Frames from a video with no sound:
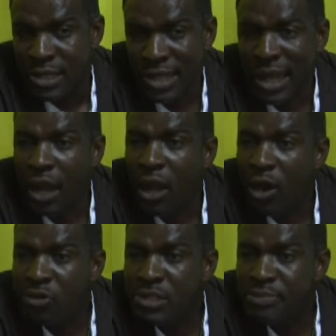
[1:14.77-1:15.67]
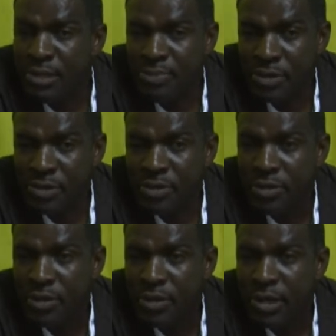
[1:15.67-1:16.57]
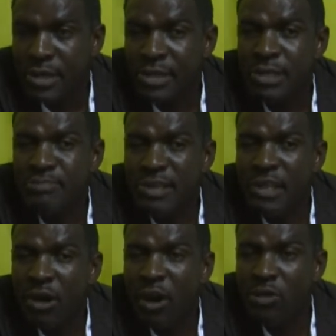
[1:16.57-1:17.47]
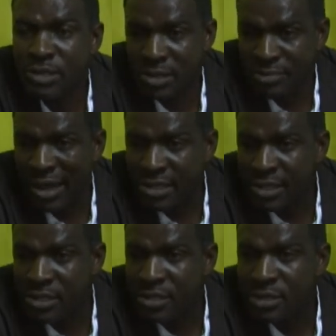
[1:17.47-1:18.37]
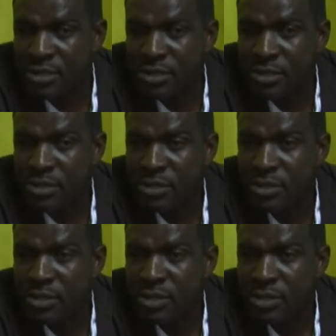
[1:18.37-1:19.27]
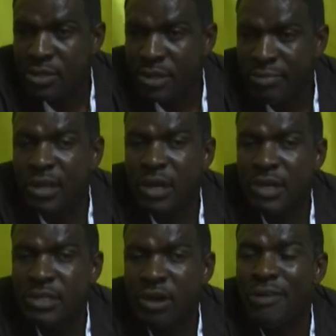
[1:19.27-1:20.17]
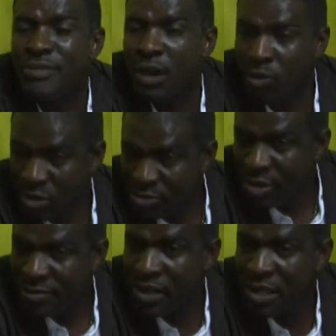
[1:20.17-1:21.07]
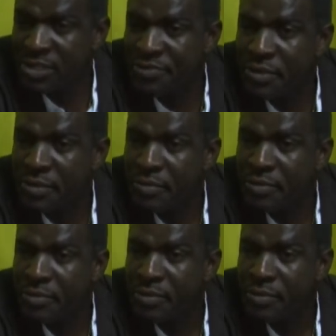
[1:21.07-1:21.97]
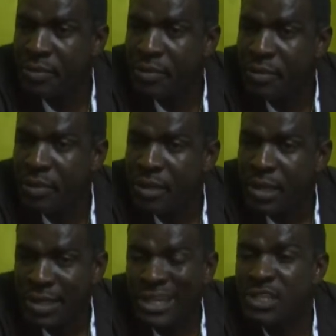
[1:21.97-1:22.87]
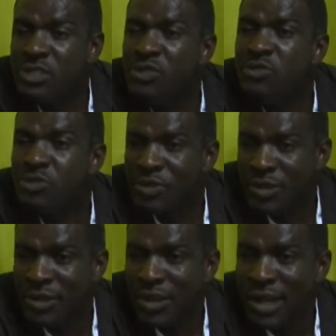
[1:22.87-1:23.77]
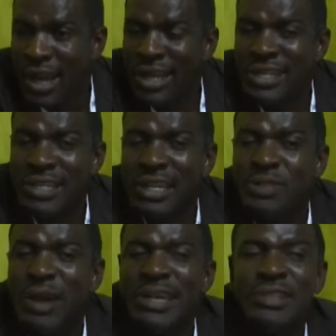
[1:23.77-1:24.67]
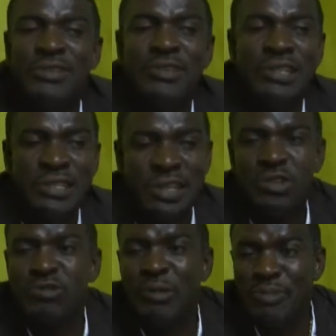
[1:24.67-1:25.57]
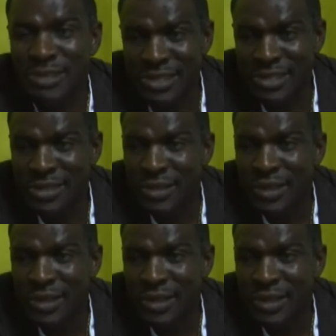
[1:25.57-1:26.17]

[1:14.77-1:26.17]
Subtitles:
That allows people to speak out on matters because of their own philosophy. That is new. And I think that is why it creates such ripples.